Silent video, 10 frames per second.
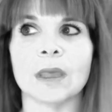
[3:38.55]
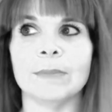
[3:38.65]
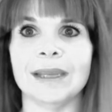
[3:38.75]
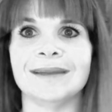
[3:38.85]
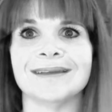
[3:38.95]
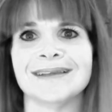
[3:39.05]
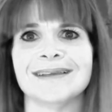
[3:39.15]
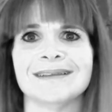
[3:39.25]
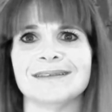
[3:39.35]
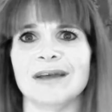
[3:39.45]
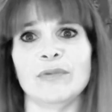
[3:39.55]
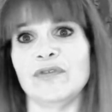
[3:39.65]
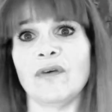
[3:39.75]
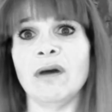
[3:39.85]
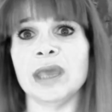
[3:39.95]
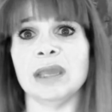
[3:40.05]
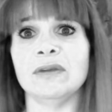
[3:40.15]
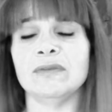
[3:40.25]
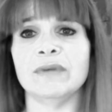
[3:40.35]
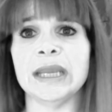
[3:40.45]
I mean, I was
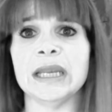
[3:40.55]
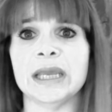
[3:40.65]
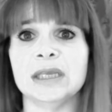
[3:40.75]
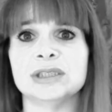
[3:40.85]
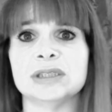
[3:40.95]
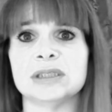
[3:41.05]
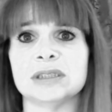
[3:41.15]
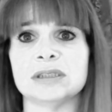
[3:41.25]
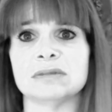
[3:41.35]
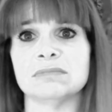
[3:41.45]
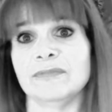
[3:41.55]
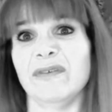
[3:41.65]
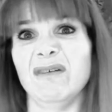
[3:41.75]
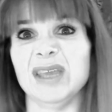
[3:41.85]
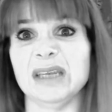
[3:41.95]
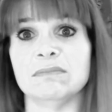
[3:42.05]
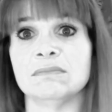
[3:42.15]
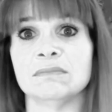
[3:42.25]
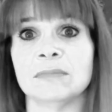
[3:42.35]
fine, really, just fine.